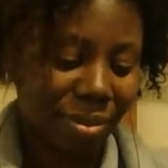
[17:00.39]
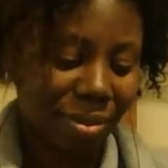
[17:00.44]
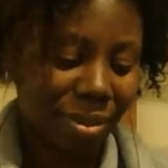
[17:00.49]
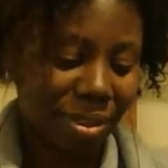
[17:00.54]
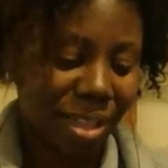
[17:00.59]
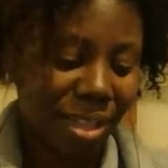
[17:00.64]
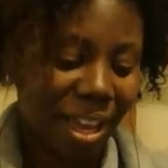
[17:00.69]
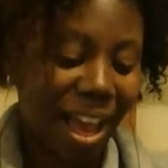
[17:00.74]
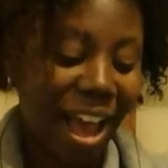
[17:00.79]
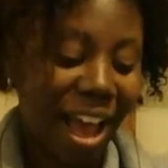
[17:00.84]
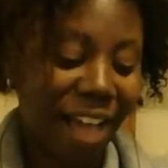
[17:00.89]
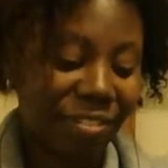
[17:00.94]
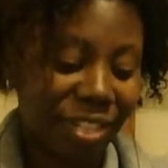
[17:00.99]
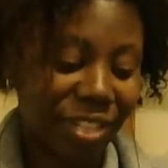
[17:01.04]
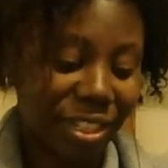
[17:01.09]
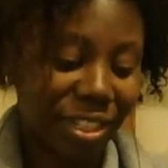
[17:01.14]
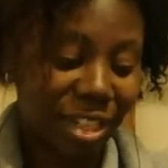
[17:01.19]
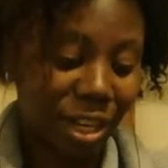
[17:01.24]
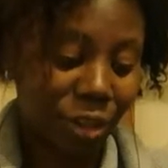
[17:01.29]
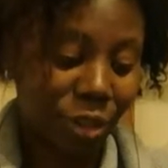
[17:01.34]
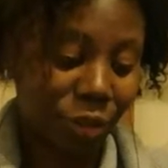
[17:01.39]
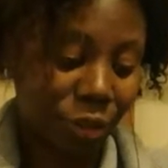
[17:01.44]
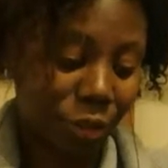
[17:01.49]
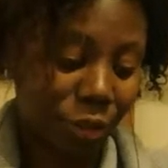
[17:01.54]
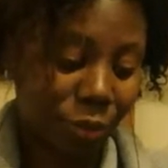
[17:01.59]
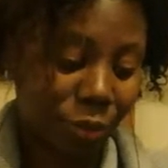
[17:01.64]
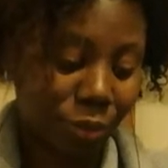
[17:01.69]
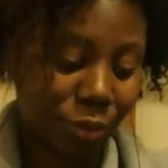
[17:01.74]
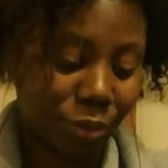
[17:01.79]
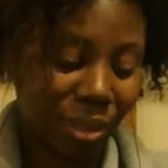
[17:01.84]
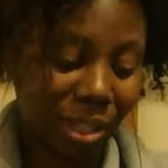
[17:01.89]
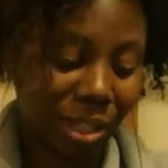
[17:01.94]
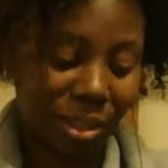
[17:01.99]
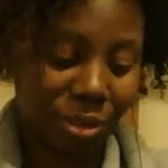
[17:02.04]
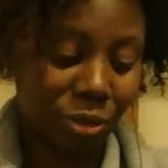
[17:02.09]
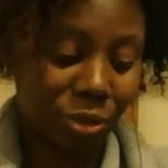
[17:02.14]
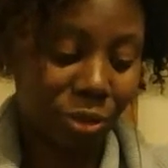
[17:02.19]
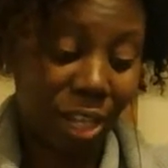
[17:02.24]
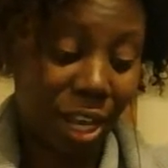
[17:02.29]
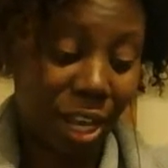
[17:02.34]
they have to tell you that
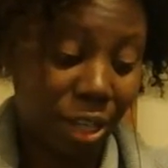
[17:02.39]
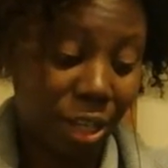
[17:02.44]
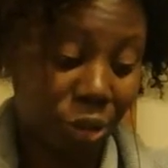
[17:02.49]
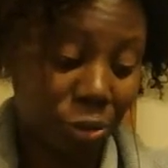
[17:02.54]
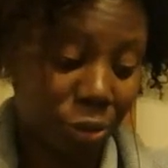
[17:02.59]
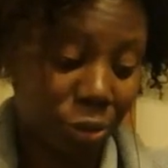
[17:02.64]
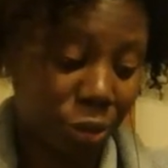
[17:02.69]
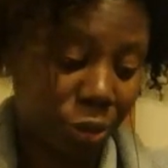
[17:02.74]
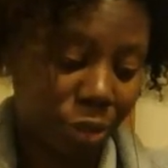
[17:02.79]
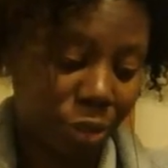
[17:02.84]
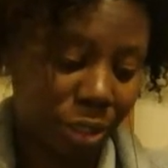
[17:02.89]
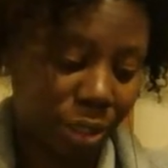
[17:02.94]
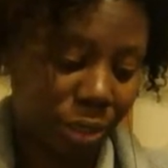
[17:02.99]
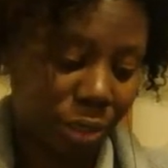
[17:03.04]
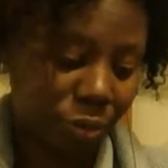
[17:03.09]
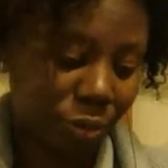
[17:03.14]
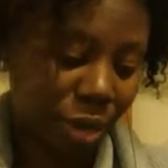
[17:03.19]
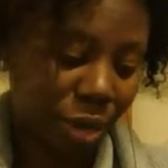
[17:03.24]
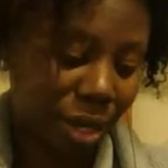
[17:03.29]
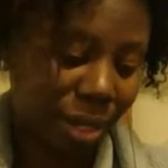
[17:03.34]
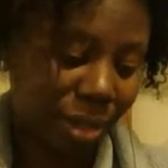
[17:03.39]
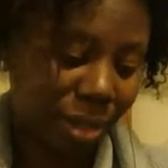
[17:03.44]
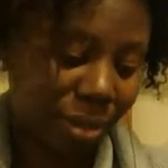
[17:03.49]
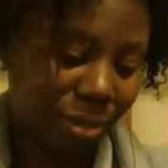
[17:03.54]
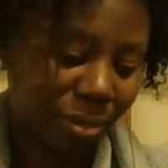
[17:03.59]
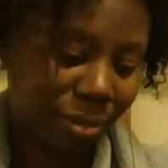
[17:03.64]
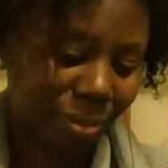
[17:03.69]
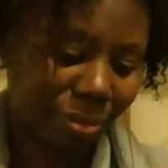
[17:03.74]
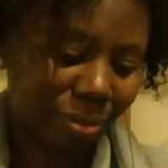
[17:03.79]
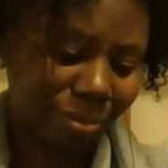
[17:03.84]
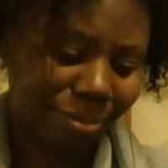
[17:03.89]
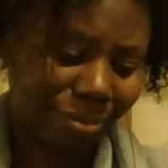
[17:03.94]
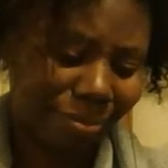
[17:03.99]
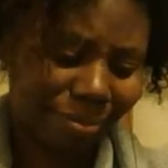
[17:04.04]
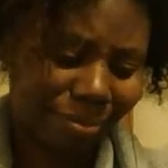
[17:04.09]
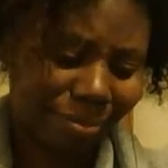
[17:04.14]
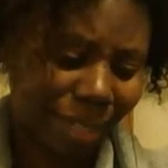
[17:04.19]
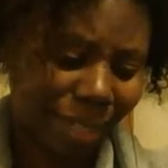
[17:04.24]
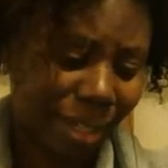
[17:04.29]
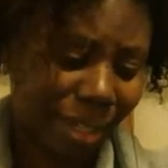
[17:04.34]
there's cashmere in it, right?
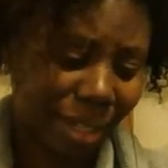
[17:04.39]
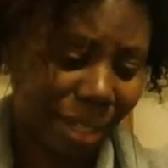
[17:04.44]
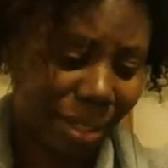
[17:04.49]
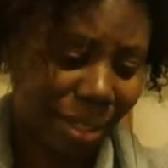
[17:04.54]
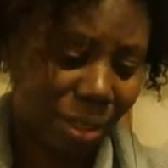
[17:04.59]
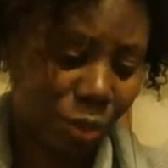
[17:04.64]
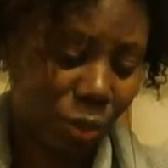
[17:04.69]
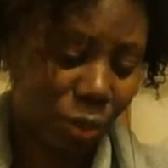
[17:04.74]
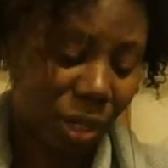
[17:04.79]
I guess,